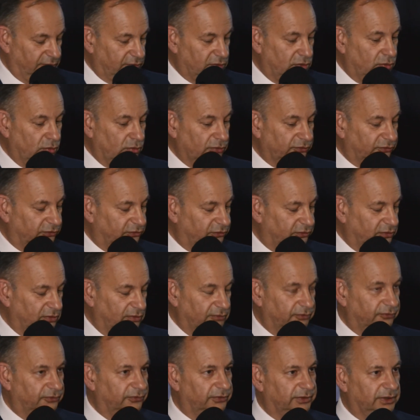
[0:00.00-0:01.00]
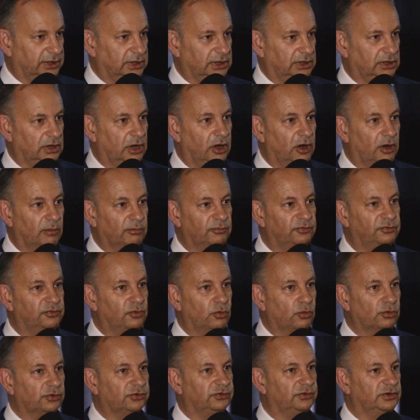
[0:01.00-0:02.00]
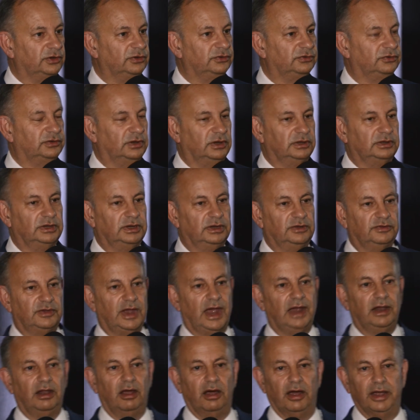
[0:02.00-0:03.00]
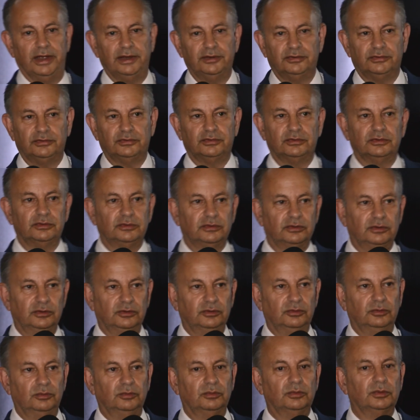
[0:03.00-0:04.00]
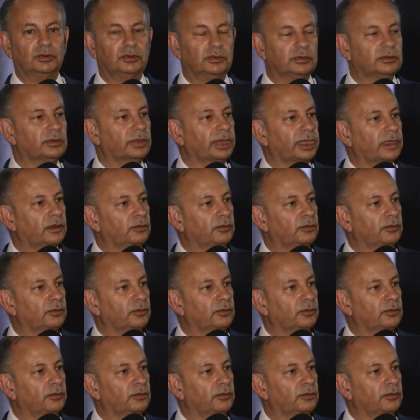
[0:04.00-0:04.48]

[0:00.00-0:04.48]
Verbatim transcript: of course, of the armed forces and his allies, to